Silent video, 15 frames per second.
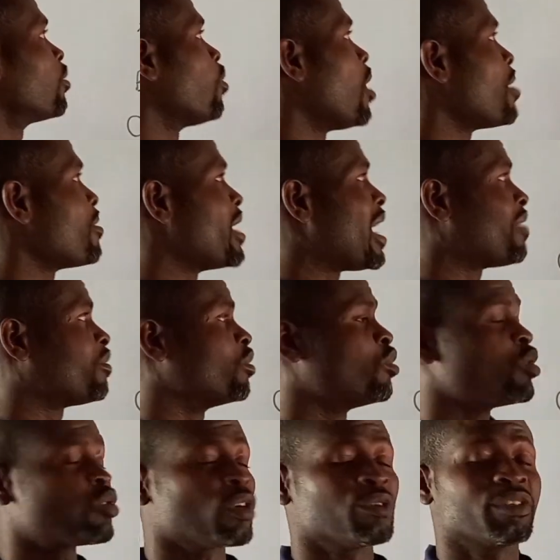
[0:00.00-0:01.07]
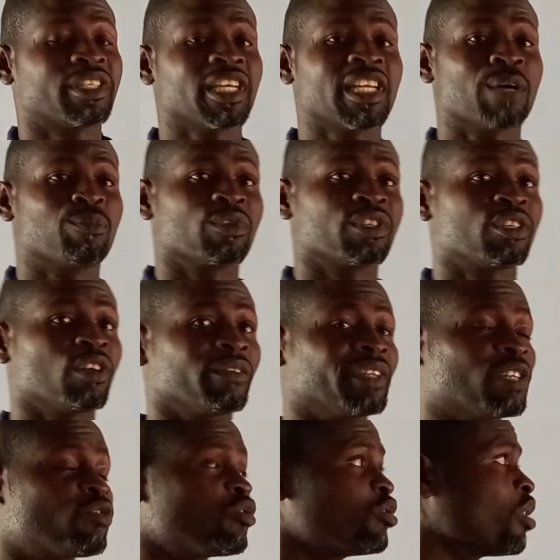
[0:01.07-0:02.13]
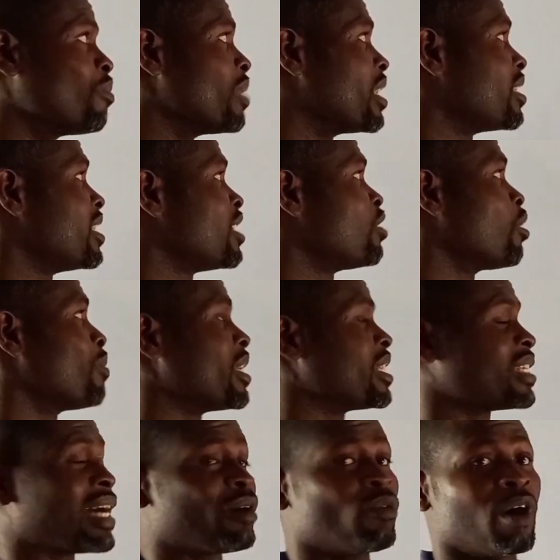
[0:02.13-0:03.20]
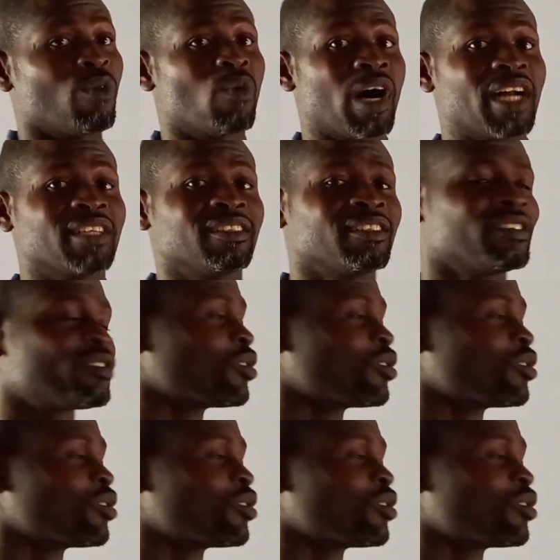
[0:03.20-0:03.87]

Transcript: What we have to do, so you change the position of the two numbers. These numbers are 1, 1.